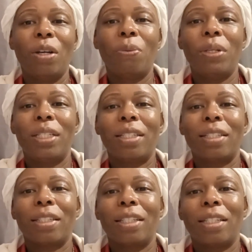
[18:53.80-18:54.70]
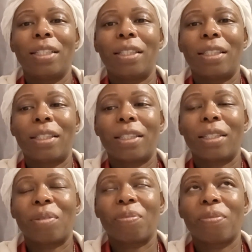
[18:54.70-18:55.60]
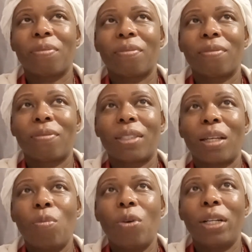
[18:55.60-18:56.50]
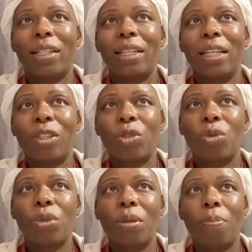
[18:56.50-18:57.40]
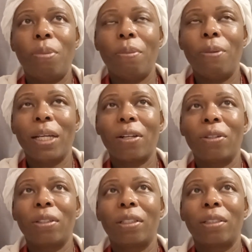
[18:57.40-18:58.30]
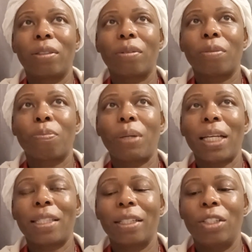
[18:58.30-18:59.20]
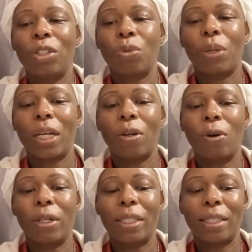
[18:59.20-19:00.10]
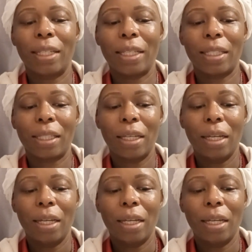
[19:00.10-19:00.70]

which is somewhat links to the biblical passage where God says,